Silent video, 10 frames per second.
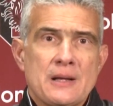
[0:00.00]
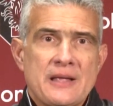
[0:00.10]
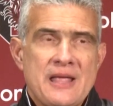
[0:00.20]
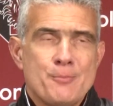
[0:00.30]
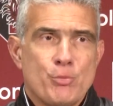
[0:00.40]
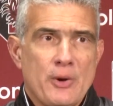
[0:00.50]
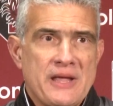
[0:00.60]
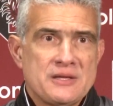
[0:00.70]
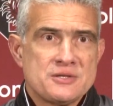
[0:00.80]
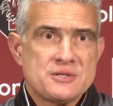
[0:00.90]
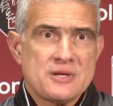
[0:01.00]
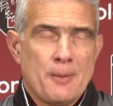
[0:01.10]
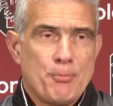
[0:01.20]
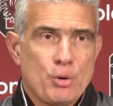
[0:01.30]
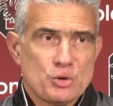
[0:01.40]
He brings
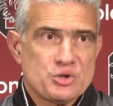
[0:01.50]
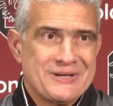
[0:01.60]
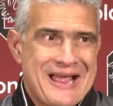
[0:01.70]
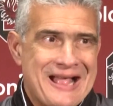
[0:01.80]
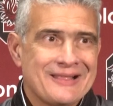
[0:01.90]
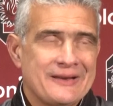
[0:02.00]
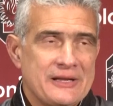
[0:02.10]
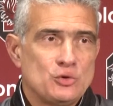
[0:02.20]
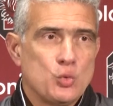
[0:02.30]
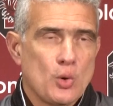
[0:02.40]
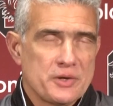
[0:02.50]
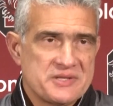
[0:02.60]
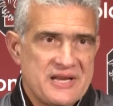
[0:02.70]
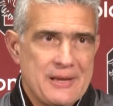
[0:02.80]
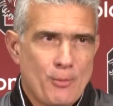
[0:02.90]
a personality to our
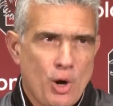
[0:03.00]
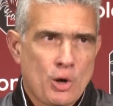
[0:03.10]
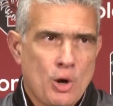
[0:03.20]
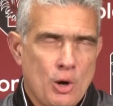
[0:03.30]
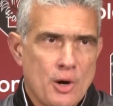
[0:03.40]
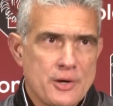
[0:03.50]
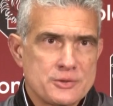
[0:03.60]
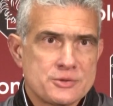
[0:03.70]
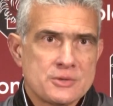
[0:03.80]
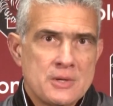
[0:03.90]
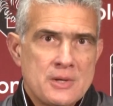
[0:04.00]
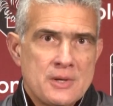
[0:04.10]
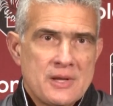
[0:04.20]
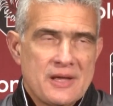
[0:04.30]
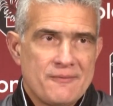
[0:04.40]
team. Our guards,
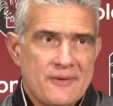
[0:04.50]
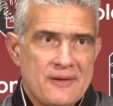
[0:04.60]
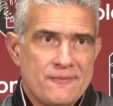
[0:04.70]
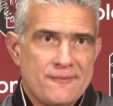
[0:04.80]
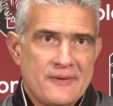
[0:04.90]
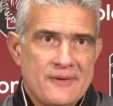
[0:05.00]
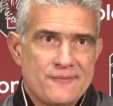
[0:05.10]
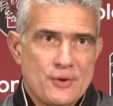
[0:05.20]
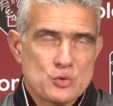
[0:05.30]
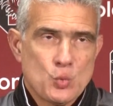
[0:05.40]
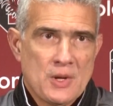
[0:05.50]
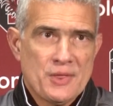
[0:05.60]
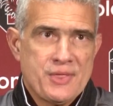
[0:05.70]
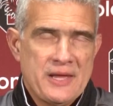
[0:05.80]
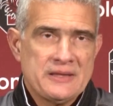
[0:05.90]
if there's
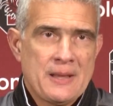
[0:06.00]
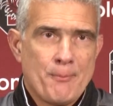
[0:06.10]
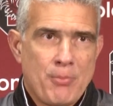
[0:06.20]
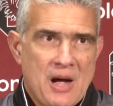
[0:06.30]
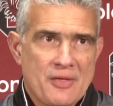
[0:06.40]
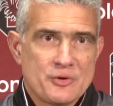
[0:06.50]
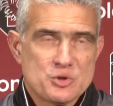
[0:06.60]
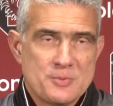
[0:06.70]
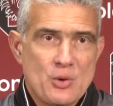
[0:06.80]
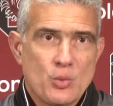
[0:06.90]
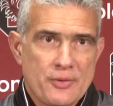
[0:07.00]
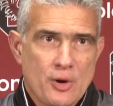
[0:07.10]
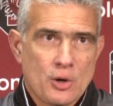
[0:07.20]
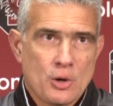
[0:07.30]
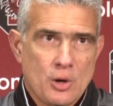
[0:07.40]
one thing that bothers me with
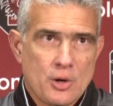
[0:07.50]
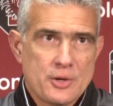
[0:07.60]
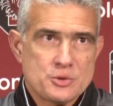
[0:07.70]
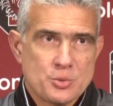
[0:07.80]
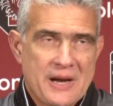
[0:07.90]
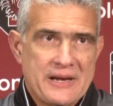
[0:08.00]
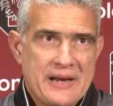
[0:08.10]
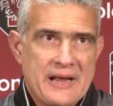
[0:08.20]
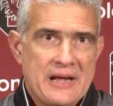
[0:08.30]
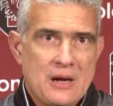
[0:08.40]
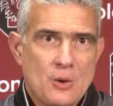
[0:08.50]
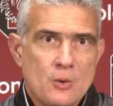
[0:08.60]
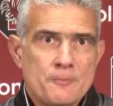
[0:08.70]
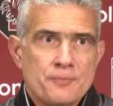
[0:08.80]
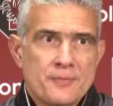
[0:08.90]
our guards right now,
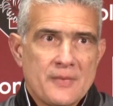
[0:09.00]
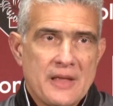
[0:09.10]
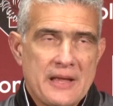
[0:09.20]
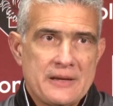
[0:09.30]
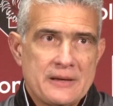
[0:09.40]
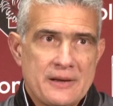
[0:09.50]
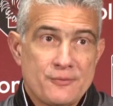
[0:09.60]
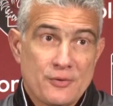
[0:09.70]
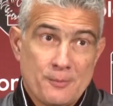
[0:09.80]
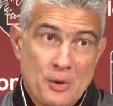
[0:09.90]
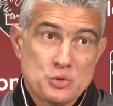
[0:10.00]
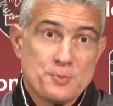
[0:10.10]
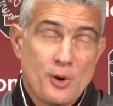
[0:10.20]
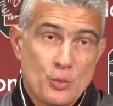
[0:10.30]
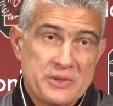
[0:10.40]
and for the most
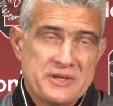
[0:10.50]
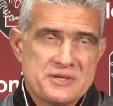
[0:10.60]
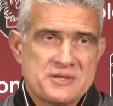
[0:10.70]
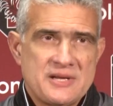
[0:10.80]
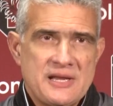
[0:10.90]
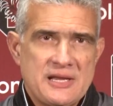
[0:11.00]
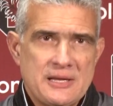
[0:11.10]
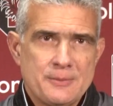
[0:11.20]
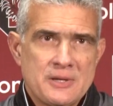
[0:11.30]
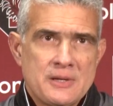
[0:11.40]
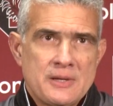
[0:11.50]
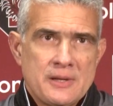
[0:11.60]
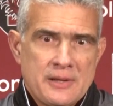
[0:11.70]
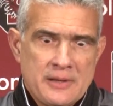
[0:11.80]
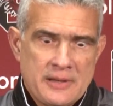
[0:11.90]
part with this team,
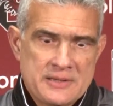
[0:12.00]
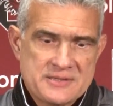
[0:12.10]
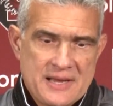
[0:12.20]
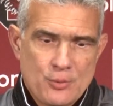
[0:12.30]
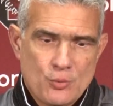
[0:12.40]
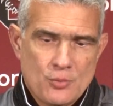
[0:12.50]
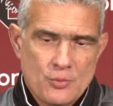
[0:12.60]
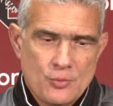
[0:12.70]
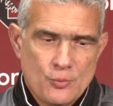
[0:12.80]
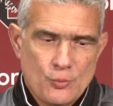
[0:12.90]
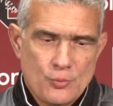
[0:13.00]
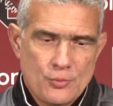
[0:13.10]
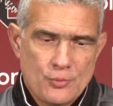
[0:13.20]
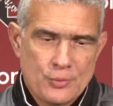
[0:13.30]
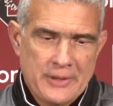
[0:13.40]
is that
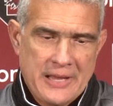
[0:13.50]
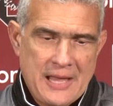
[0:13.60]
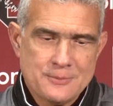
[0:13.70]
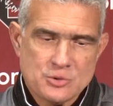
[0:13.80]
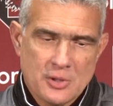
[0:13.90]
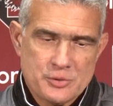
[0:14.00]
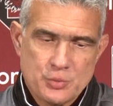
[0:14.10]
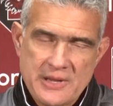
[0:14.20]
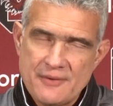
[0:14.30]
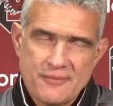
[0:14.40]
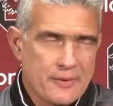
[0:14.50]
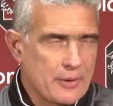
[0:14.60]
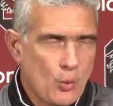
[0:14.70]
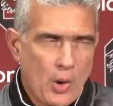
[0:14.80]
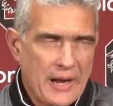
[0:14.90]
when the game starts, we get very
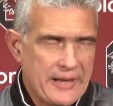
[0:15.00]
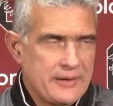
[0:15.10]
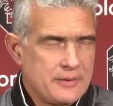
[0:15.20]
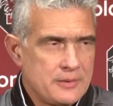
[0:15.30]
quiet.